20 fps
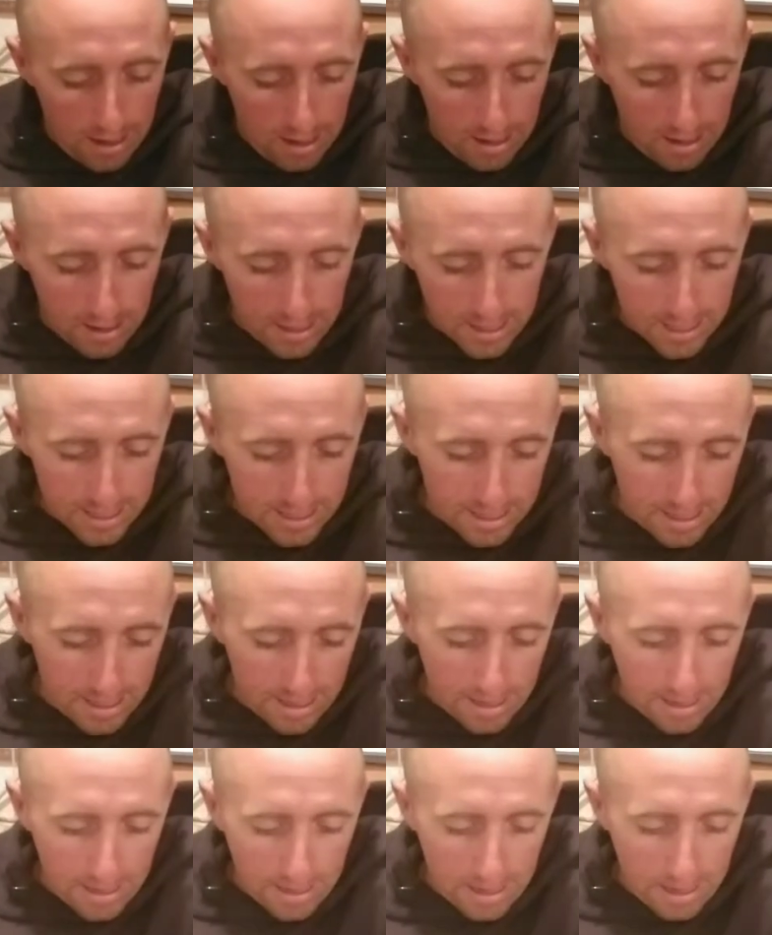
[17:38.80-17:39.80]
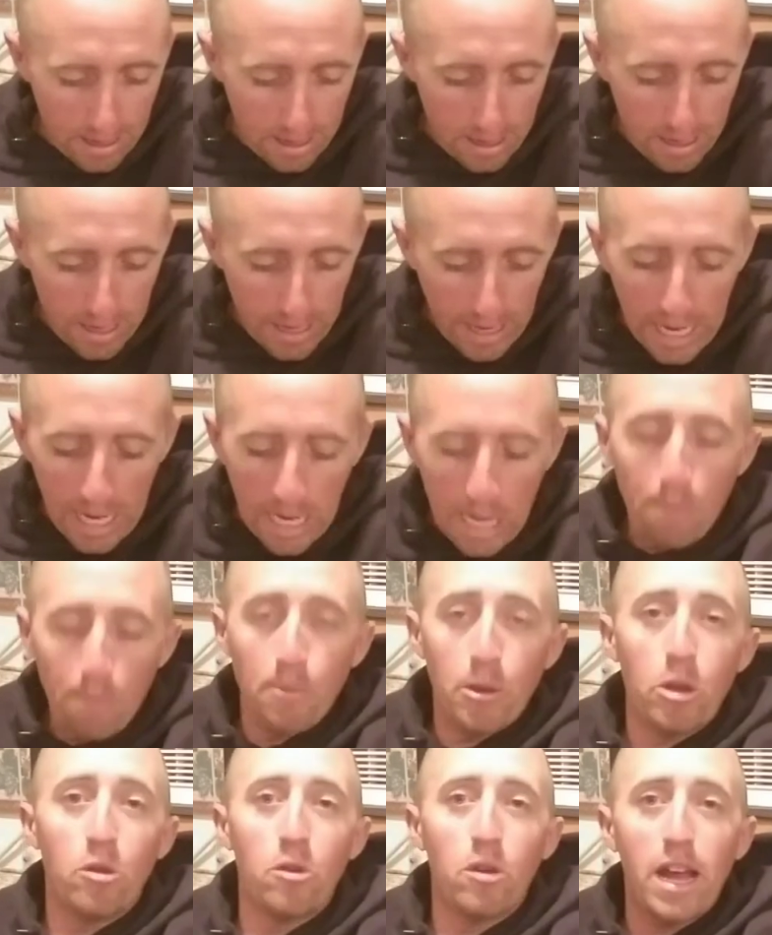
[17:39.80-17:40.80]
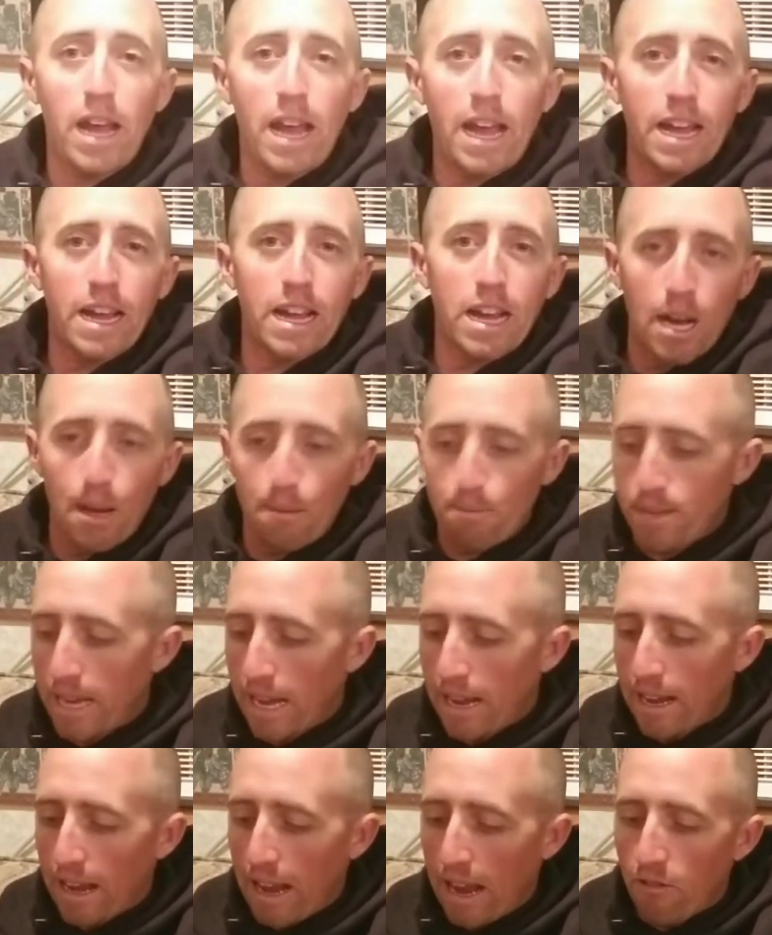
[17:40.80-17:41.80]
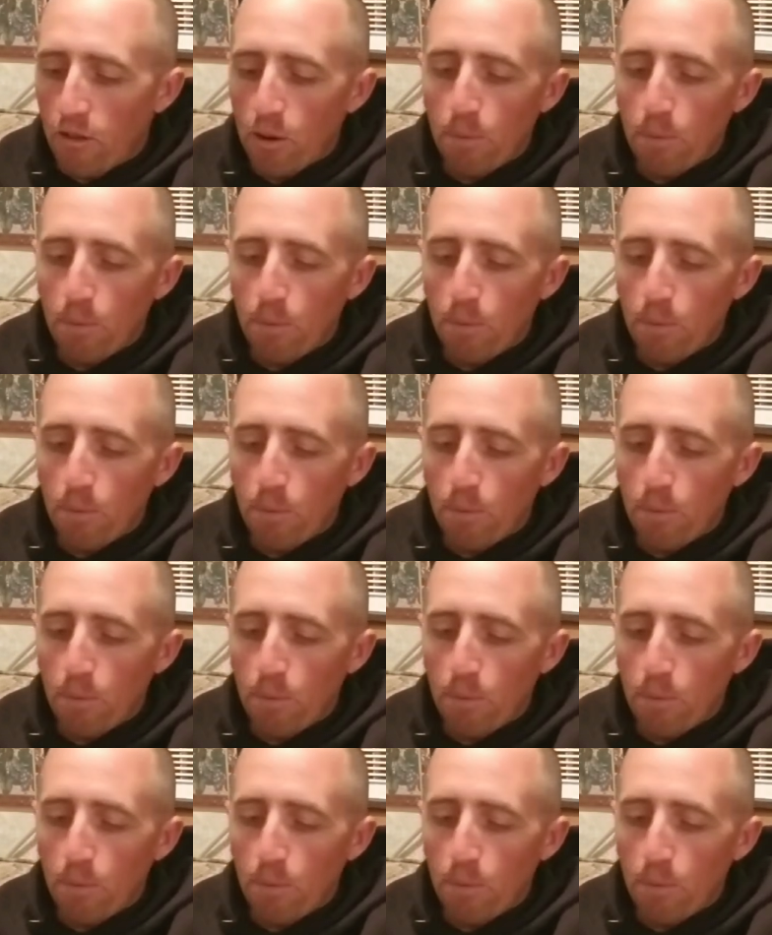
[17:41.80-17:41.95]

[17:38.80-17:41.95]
Uh, let's see. Emu egg update.